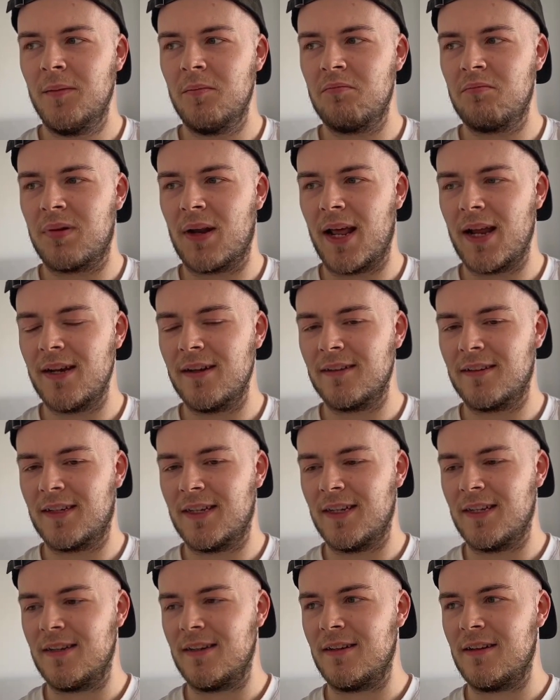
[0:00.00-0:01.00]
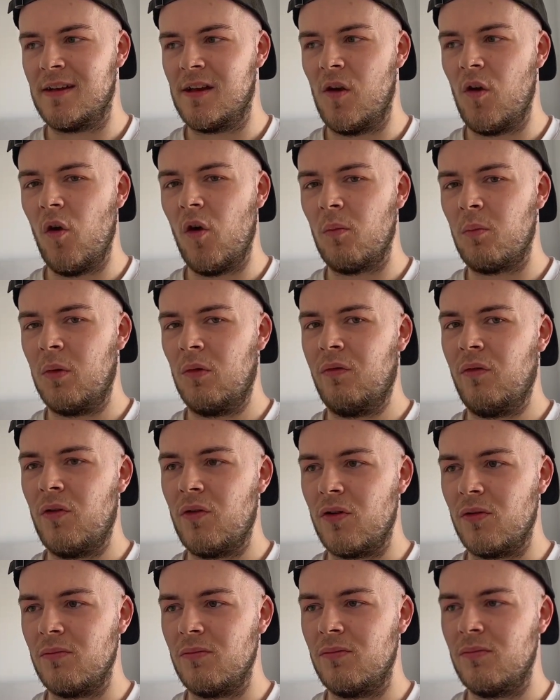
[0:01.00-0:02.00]
players can not
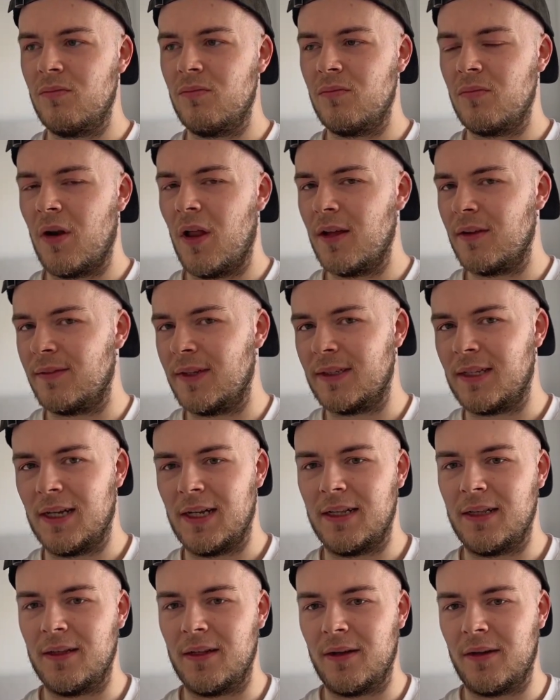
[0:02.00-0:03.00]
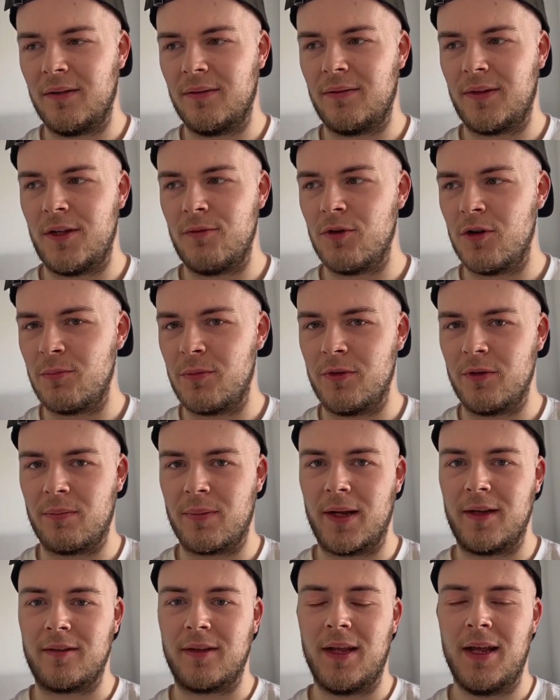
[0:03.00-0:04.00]
perform, like Victor Lindelof, he won't be
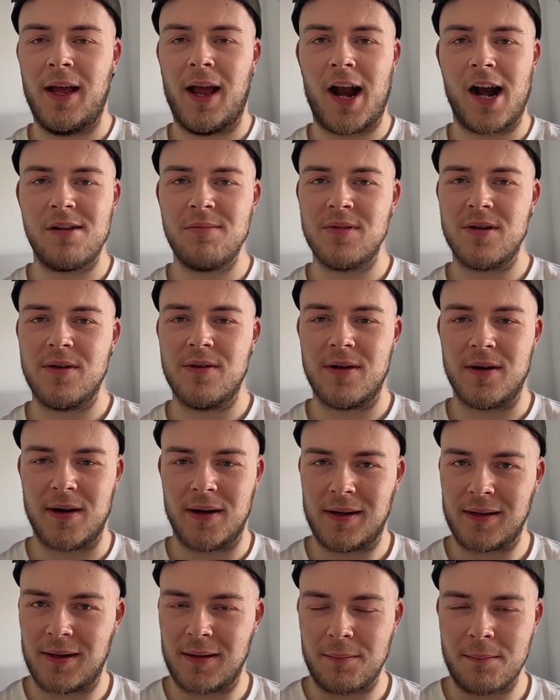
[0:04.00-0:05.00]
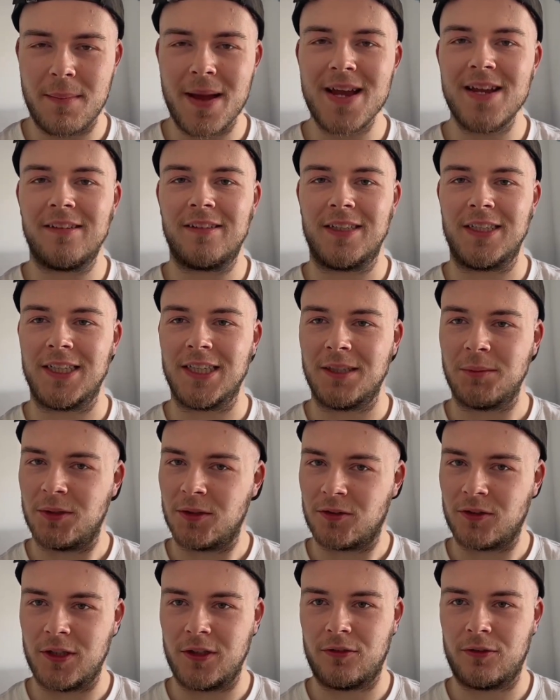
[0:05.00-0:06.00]
replaced. Harry Maguire had an amazing game
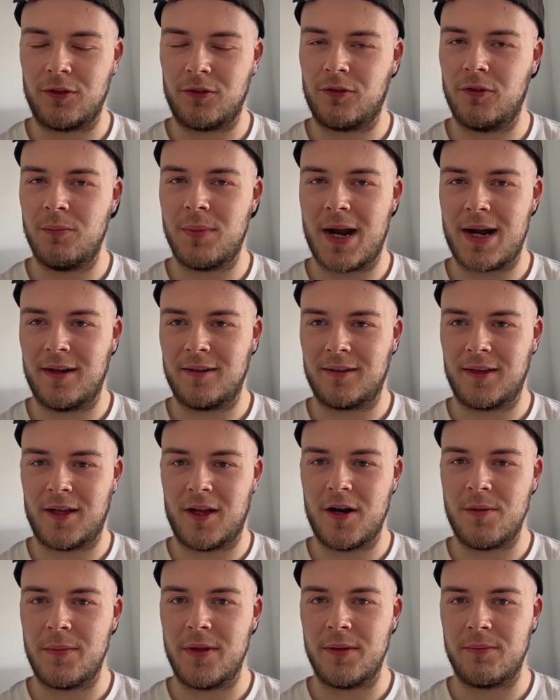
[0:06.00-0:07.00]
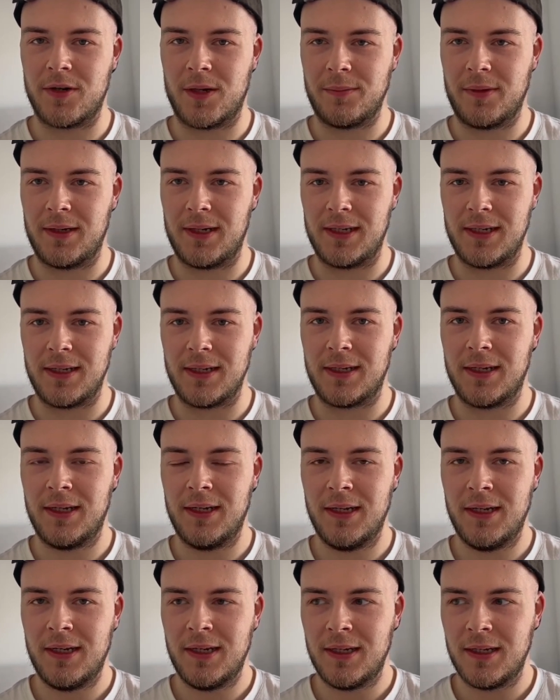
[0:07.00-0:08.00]
against Crystal Palace at home in the Premier League.
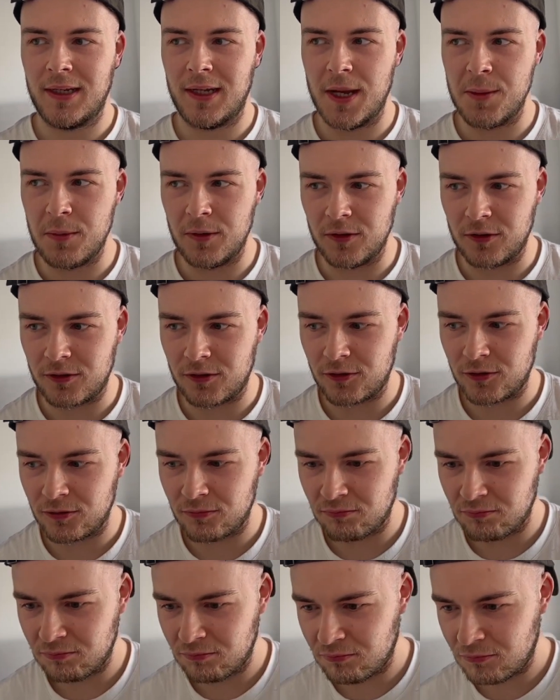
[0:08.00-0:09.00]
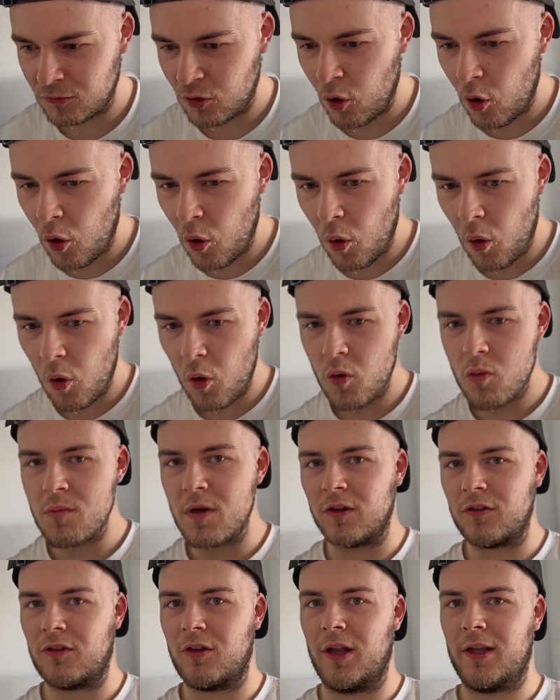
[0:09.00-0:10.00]
It was
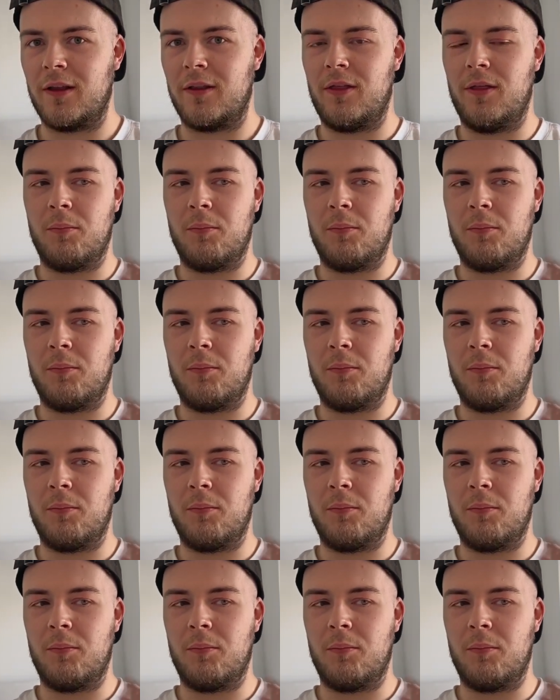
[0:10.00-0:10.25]
almost like the